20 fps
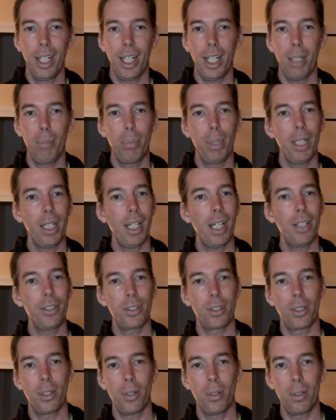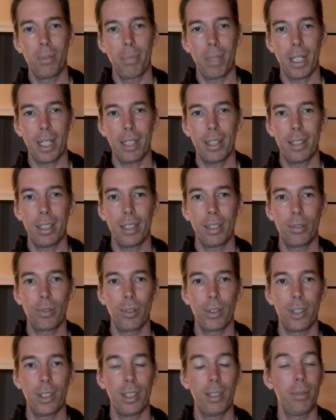Hey Ben, how's it going, man? Thanks
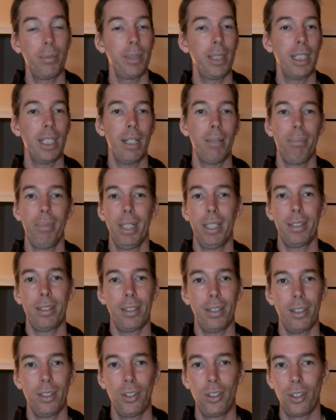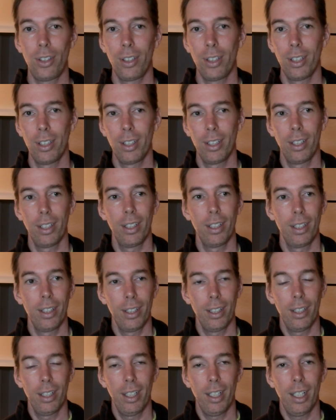for sending me that message.
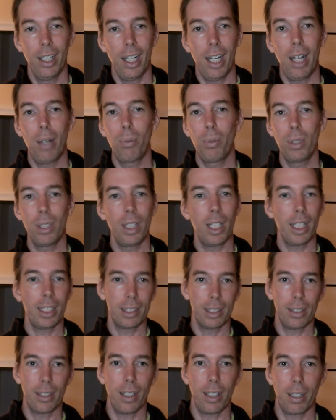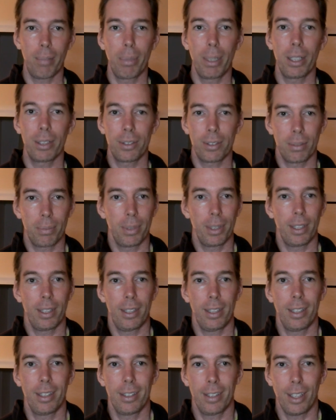I would like to talk about some of the
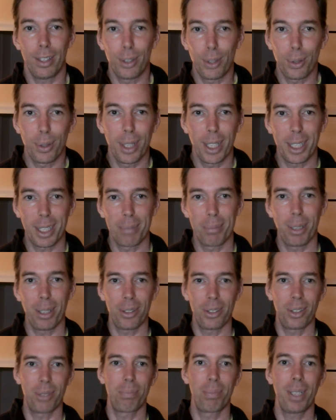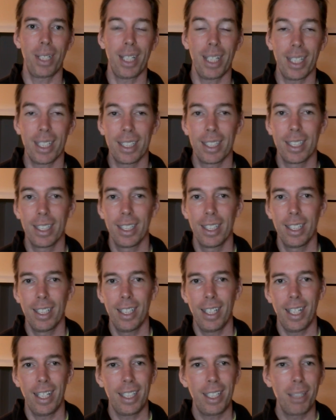things I do like about Japan.
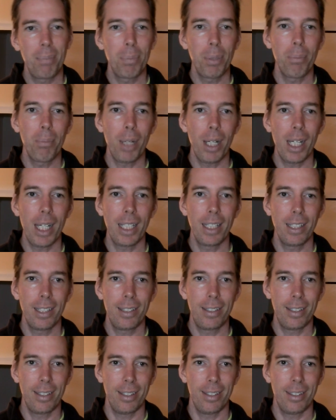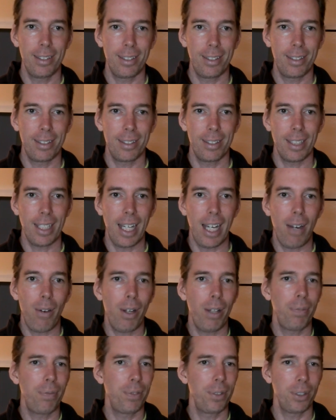And keep in mind, this is how
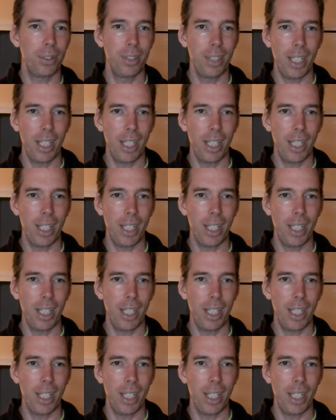I feel